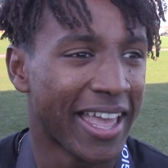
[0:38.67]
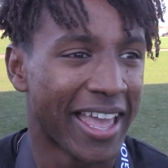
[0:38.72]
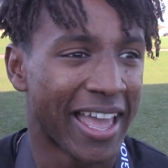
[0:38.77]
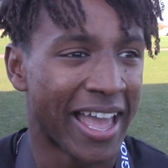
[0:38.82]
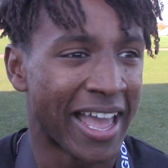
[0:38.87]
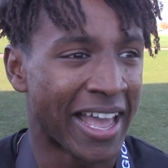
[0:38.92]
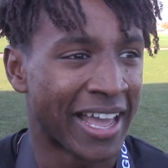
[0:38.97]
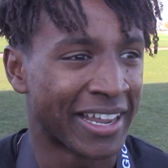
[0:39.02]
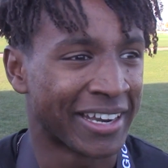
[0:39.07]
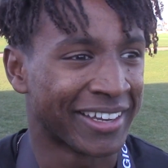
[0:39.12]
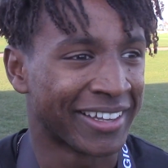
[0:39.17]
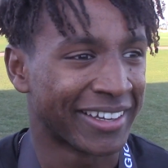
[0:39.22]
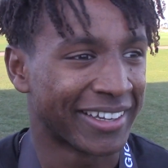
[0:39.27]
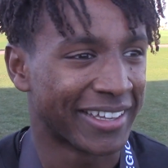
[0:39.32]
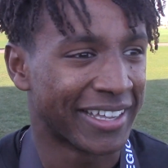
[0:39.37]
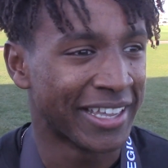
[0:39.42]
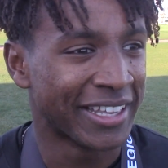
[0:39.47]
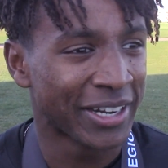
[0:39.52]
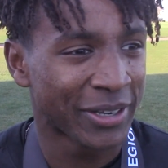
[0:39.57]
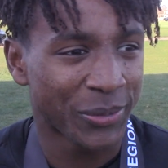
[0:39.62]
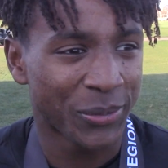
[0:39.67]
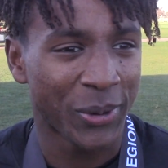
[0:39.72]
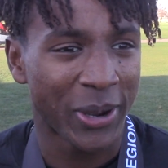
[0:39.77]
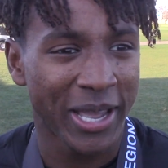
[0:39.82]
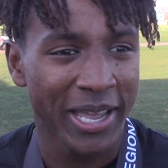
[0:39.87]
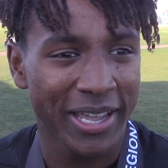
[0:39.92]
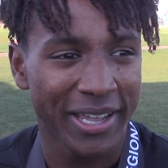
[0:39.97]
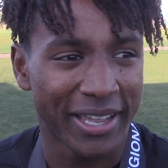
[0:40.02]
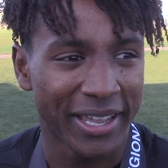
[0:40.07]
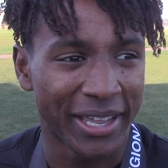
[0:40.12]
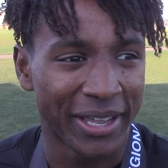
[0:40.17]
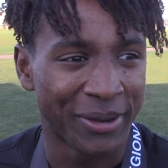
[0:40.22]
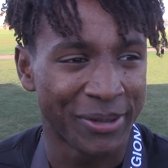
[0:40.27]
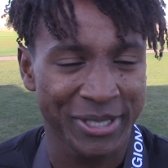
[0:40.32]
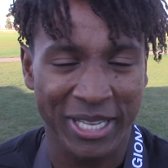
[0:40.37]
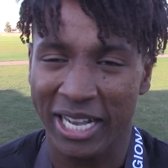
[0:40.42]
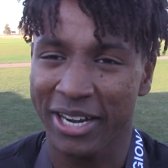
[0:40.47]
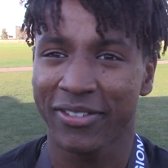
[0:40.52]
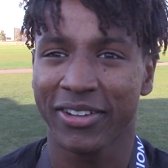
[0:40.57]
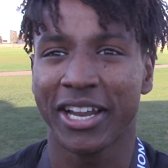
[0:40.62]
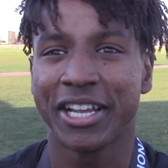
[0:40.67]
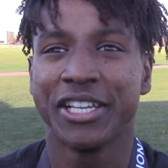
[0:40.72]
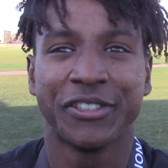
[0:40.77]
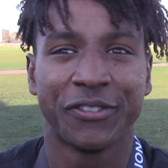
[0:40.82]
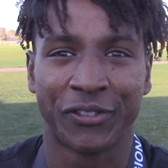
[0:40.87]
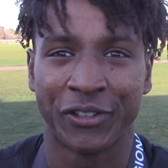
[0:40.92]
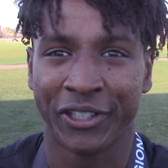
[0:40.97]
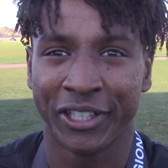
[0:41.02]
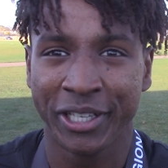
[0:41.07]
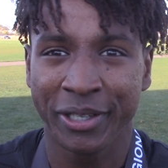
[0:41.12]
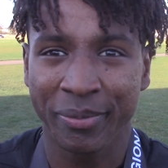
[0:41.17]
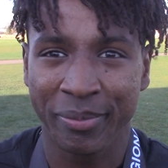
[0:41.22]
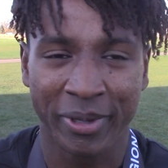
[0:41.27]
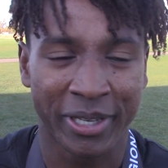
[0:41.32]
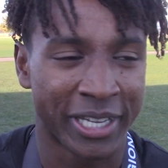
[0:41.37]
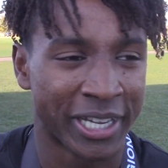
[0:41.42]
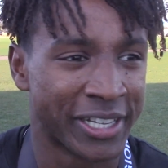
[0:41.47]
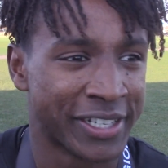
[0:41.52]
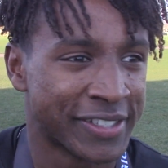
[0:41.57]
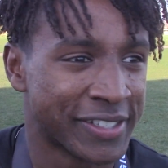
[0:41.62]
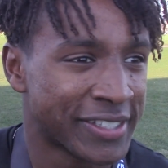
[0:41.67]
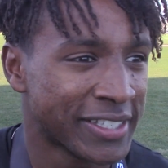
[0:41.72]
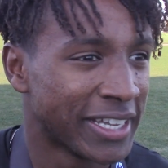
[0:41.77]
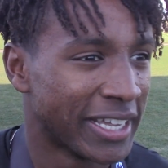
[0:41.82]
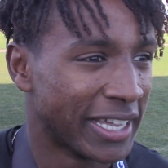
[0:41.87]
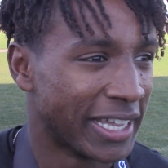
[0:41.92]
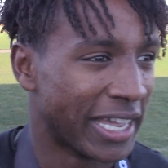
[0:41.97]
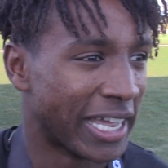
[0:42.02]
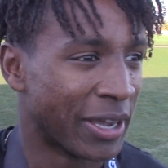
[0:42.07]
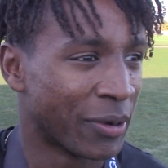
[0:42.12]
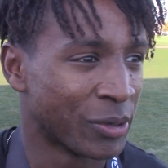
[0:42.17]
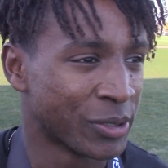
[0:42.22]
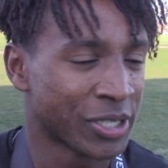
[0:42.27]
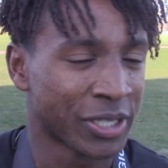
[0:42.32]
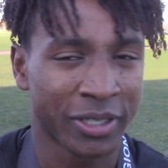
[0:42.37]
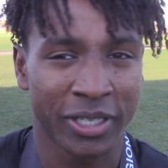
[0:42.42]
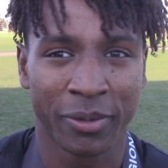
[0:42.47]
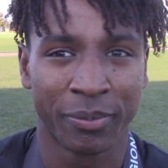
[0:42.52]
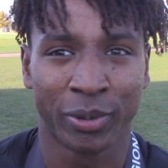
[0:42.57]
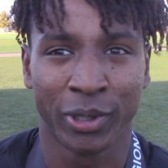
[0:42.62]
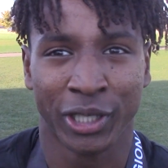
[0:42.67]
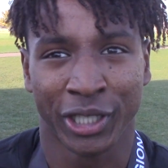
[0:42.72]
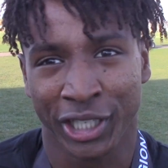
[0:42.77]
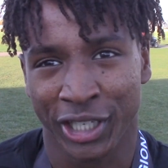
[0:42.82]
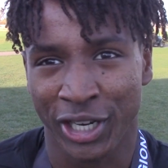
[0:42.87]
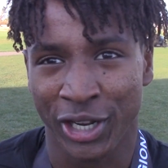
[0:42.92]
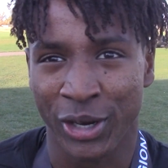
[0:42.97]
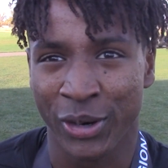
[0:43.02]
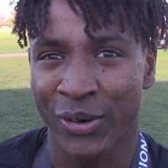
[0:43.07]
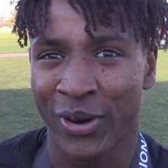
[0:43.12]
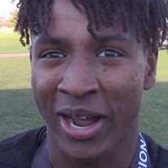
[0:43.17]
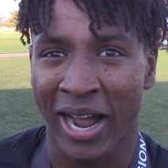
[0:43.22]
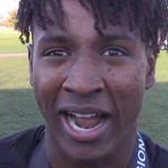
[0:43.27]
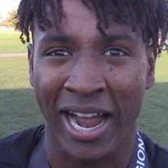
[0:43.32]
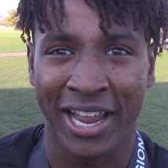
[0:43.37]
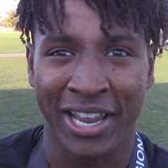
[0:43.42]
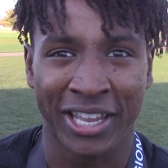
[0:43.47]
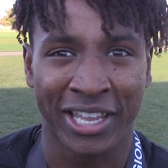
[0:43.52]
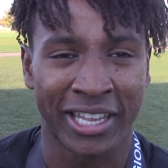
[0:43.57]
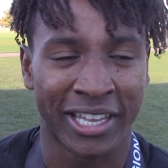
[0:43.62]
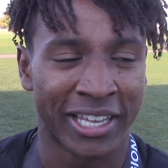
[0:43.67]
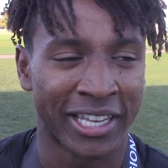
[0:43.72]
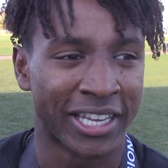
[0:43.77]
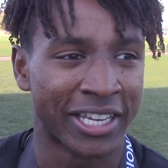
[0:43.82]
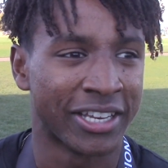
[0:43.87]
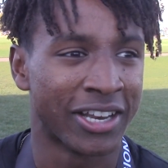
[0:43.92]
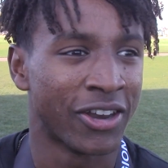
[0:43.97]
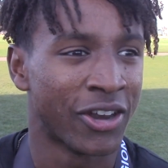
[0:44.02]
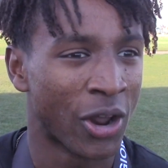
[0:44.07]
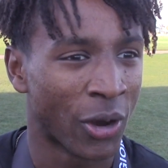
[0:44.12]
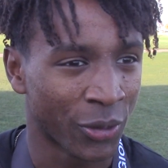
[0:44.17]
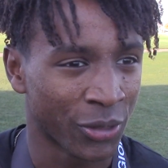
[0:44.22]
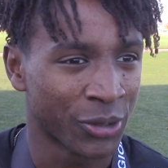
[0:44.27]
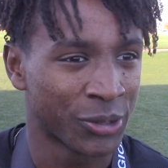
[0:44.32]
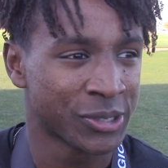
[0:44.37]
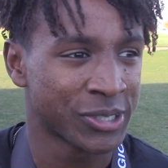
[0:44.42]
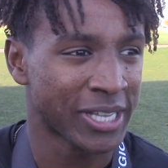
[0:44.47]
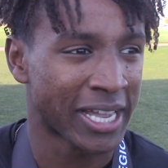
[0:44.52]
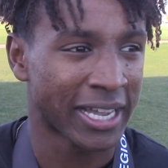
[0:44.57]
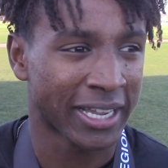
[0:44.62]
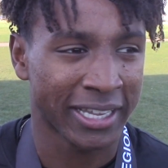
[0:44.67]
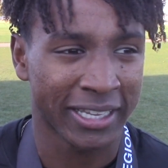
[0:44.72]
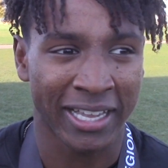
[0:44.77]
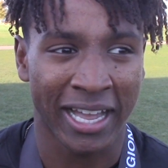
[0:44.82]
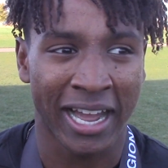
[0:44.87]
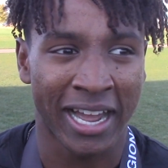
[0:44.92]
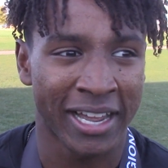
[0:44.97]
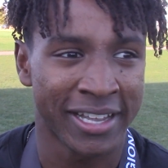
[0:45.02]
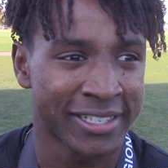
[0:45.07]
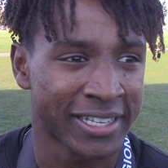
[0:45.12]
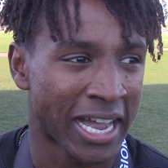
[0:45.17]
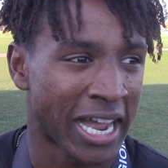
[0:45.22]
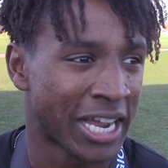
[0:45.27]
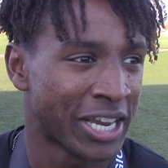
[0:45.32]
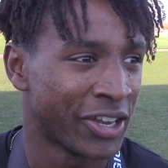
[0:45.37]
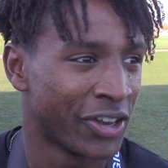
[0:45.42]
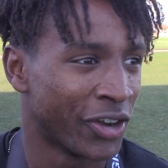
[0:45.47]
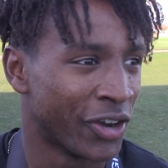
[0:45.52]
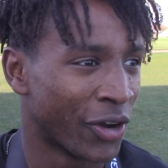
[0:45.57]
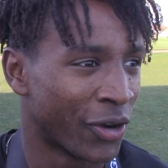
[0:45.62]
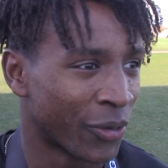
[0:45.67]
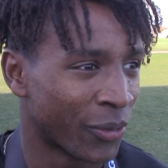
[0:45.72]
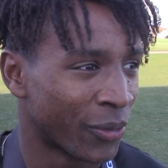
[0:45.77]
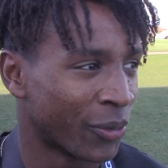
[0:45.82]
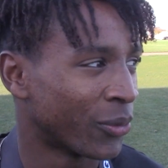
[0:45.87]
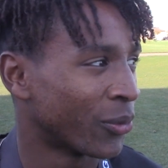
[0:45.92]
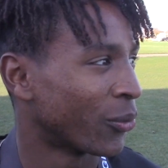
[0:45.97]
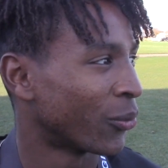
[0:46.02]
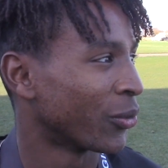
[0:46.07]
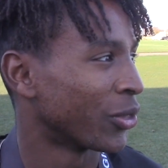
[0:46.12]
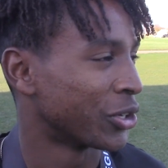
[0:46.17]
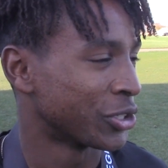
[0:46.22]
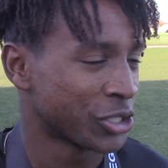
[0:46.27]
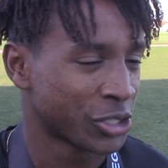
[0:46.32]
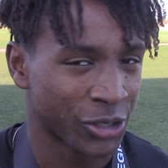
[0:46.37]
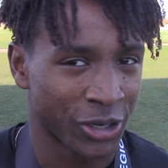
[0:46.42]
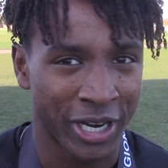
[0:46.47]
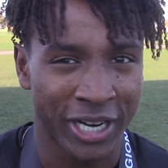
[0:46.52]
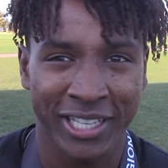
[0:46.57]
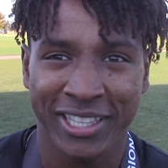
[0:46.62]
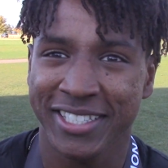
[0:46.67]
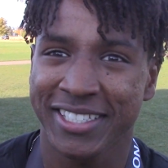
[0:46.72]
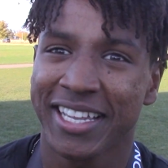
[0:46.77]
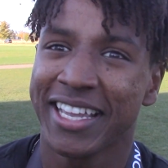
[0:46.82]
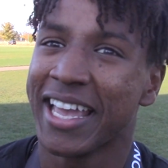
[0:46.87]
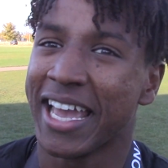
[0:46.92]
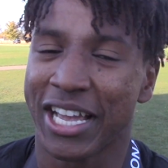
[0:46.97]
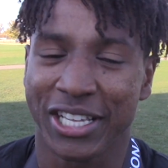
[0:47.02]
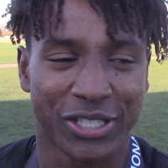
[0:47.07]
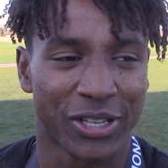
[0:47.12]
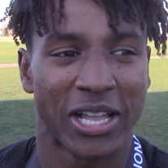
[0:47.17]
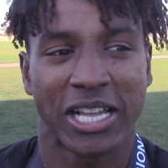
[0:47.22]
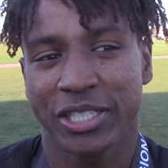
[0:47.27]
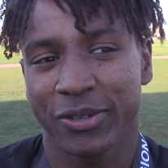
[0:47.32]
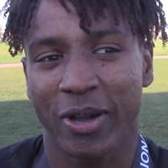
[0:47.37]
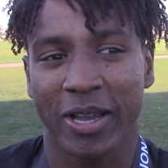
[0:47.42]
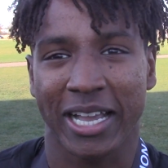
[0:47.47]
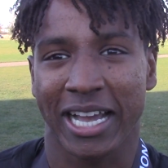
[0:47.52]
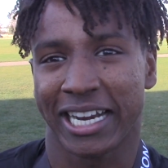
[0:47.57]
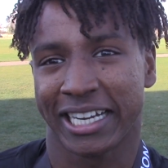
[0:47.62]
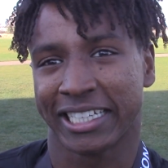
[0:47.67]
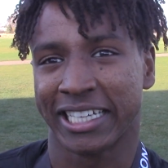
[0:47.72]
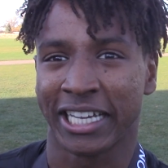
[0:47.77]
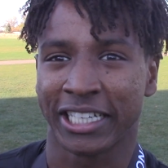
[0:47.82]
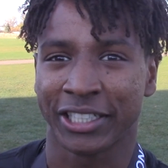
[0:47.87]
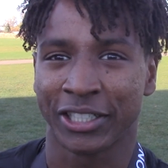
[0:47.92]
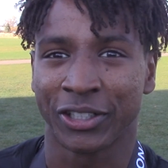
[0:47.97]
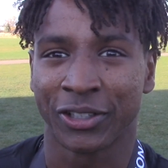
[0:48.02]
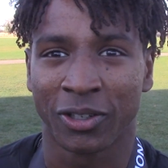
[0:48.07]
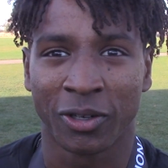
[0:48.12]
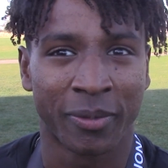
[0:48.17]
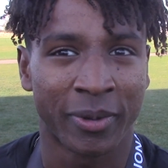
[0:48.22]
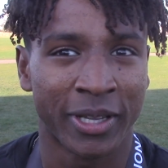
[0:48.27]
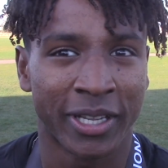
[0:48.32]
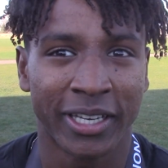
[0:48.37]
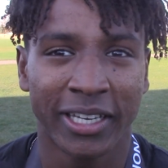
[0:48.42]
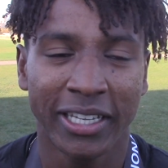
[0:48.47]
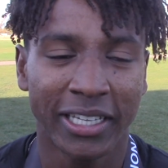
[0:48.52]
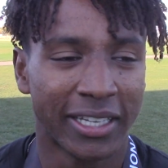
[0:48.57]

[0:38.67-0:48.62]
And in a way, it was kind of a nice feeling because it wasn't completely new. I know those guys. I know their strengths. And so that's why I kind of kicked a little bit